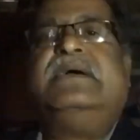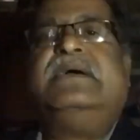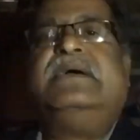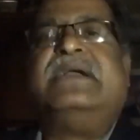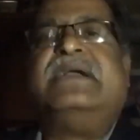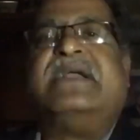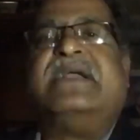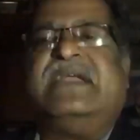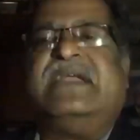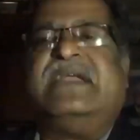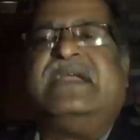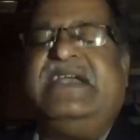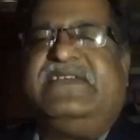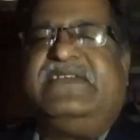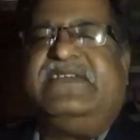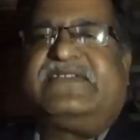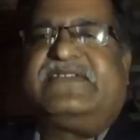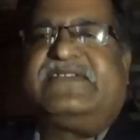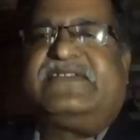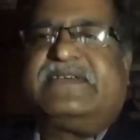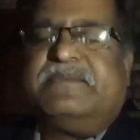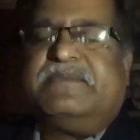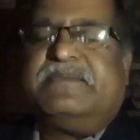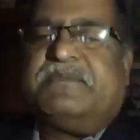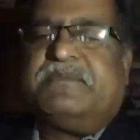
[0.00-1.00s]
is
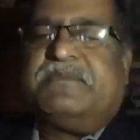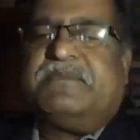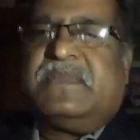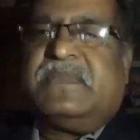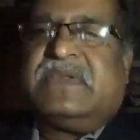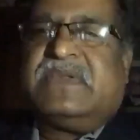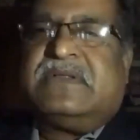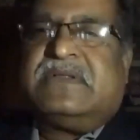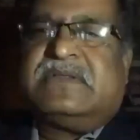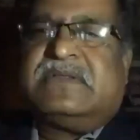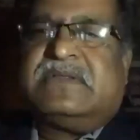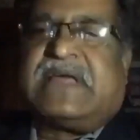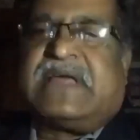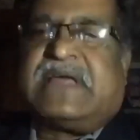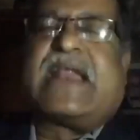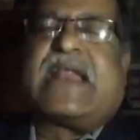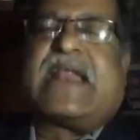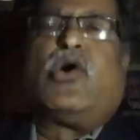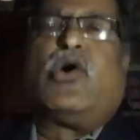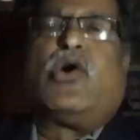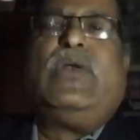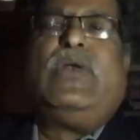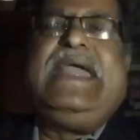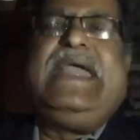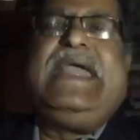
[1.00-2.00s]

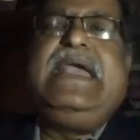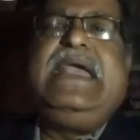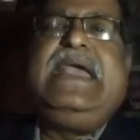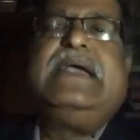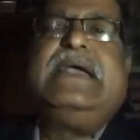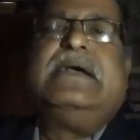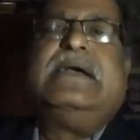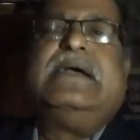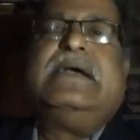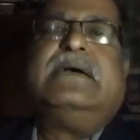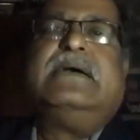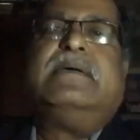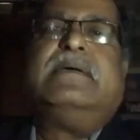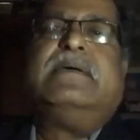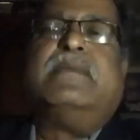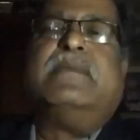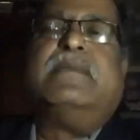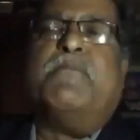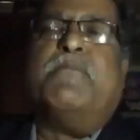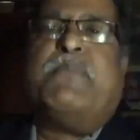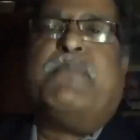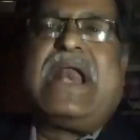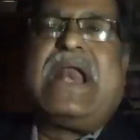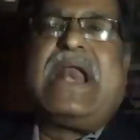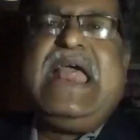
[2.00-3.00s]
thoroughly,
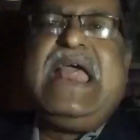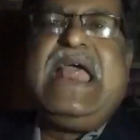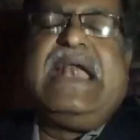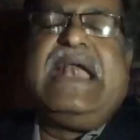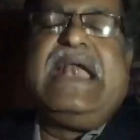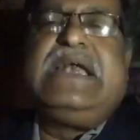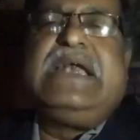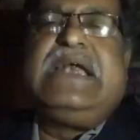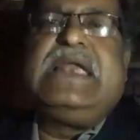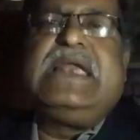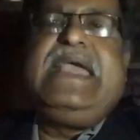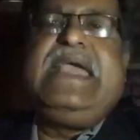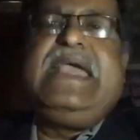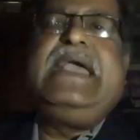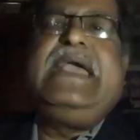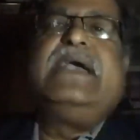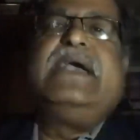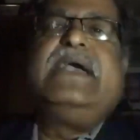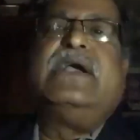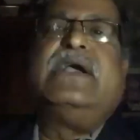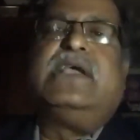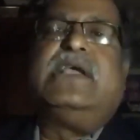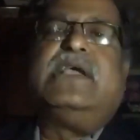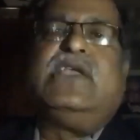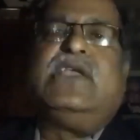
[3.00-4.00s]
brilliantly
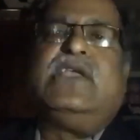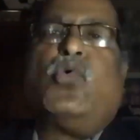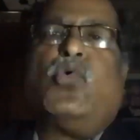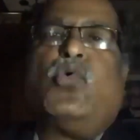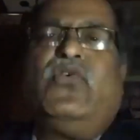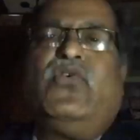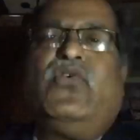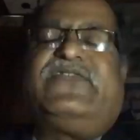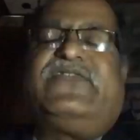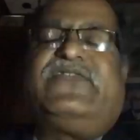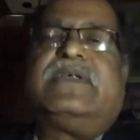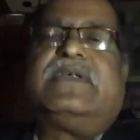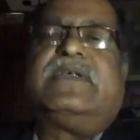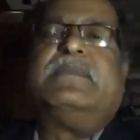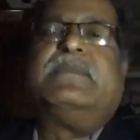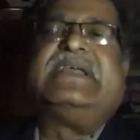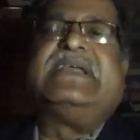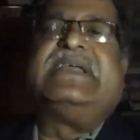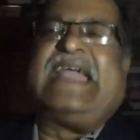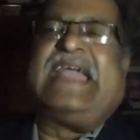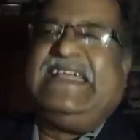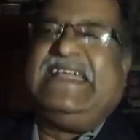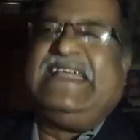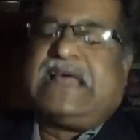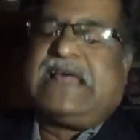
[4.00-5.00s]
used
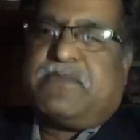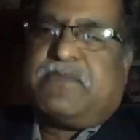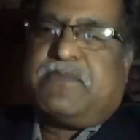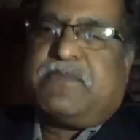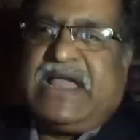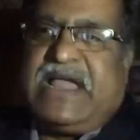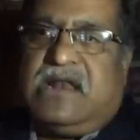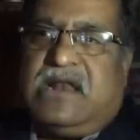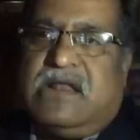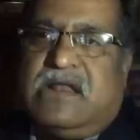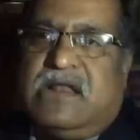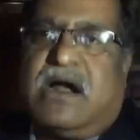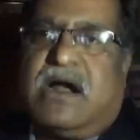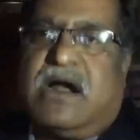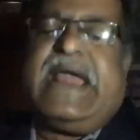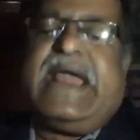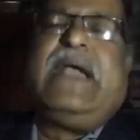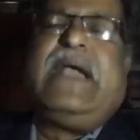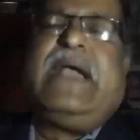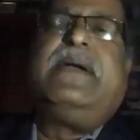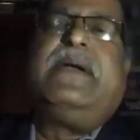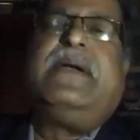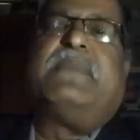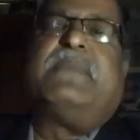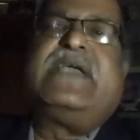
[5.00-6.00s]
either by learning
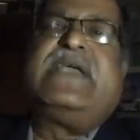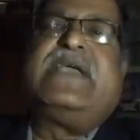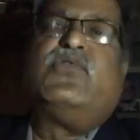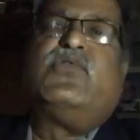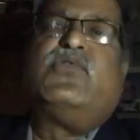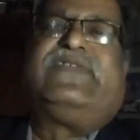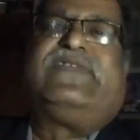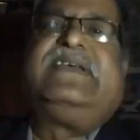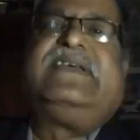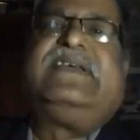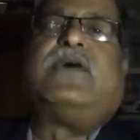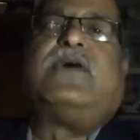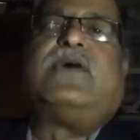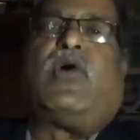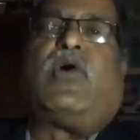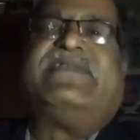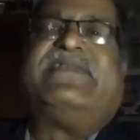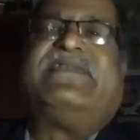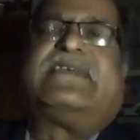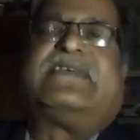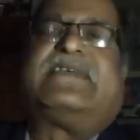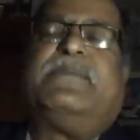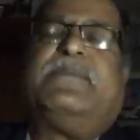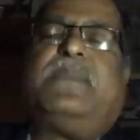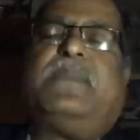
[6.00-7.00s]
by using the
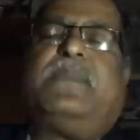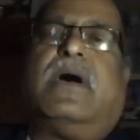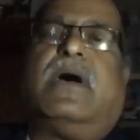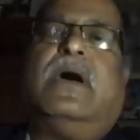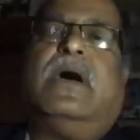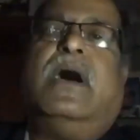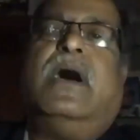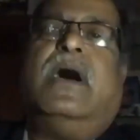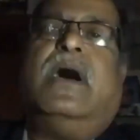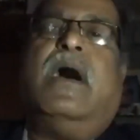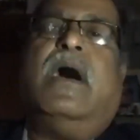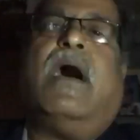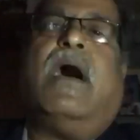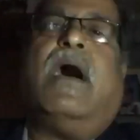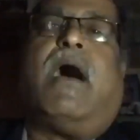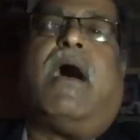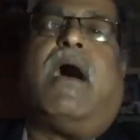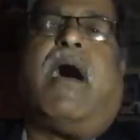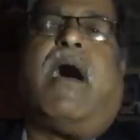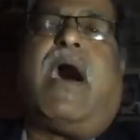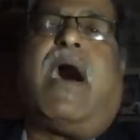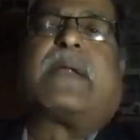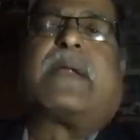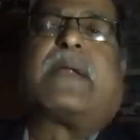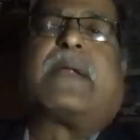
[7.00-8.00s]
WhatsApp
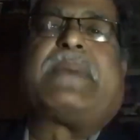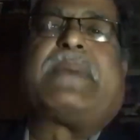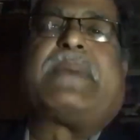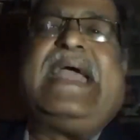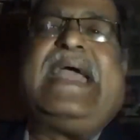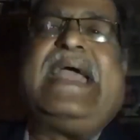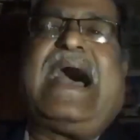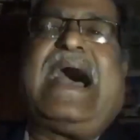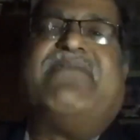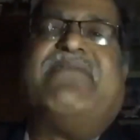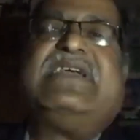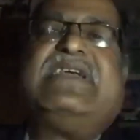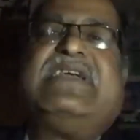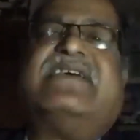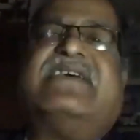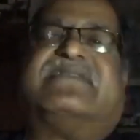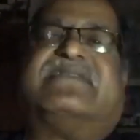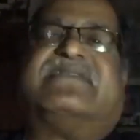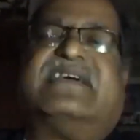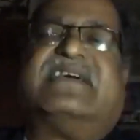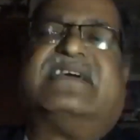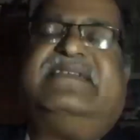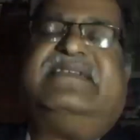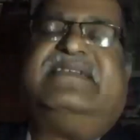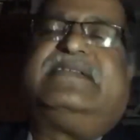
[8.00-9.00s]
or by having a
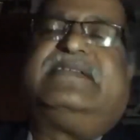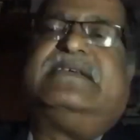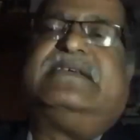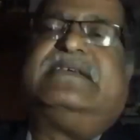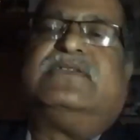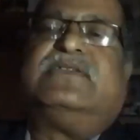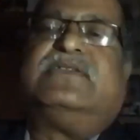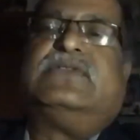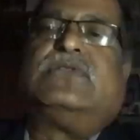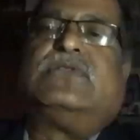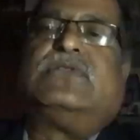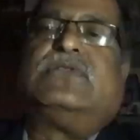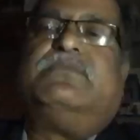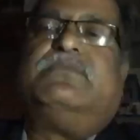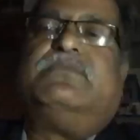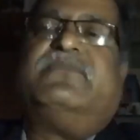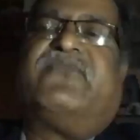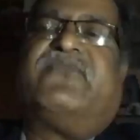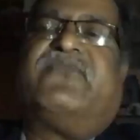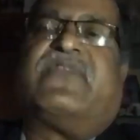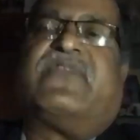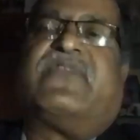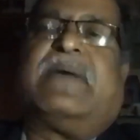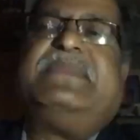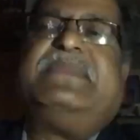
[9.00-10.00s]
search
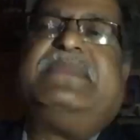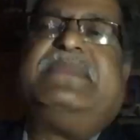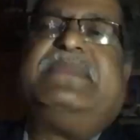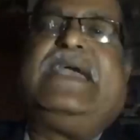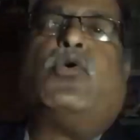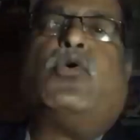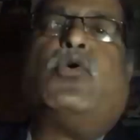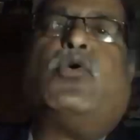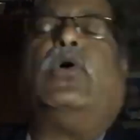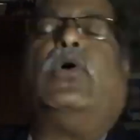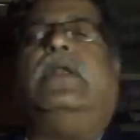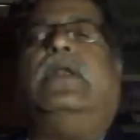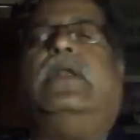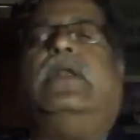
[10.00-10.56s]
from the Google.